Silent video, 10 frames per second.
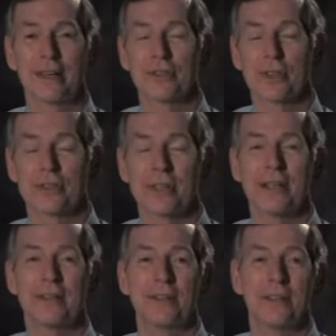And as I
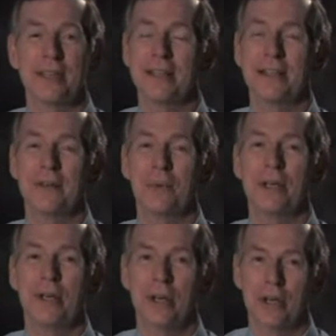said, the thing that
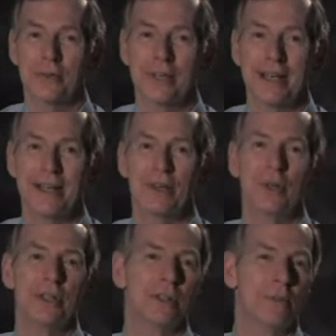we know that
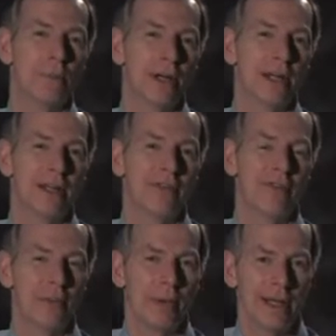increases brain
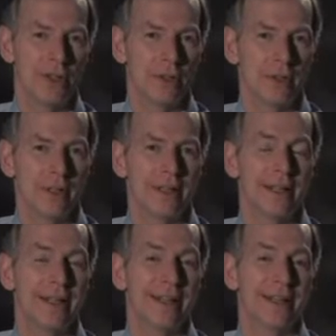inflammation
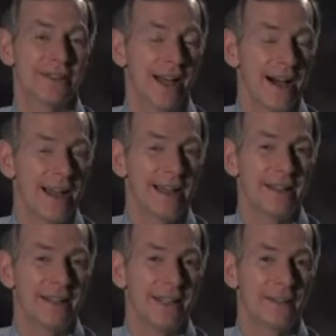is a high
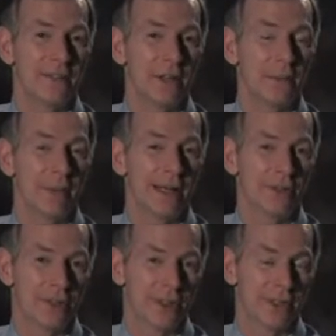intake of the
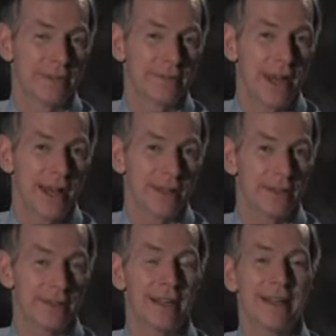omega-6
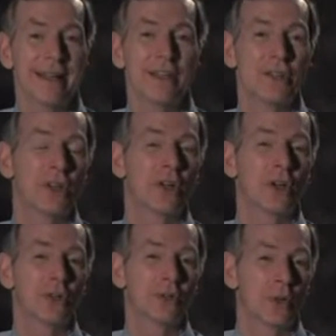fats. This
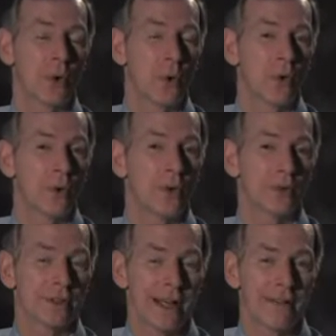includes corn
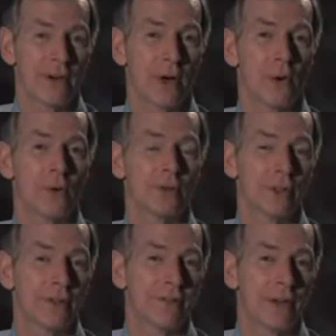oil, safflower oil,
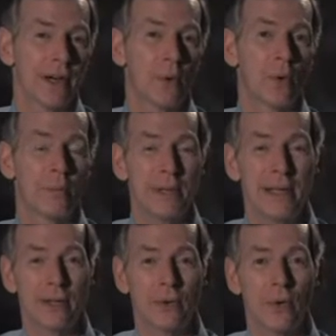sunflower oil,
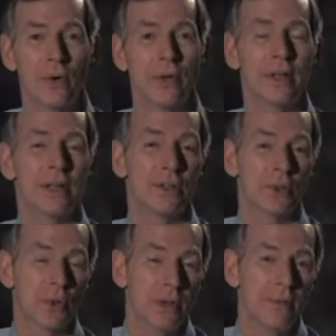peanut oil,
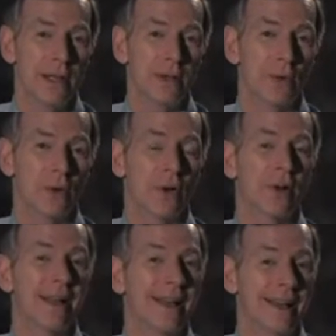soybean
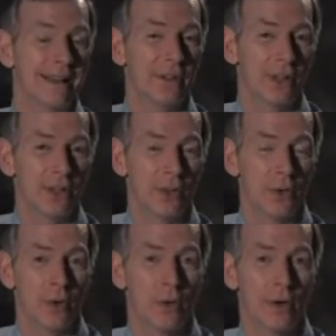oil, and even
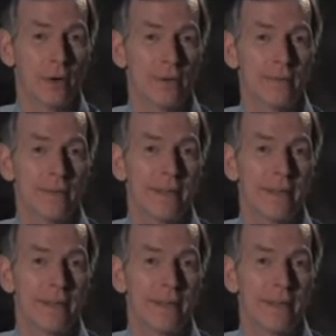canola oil.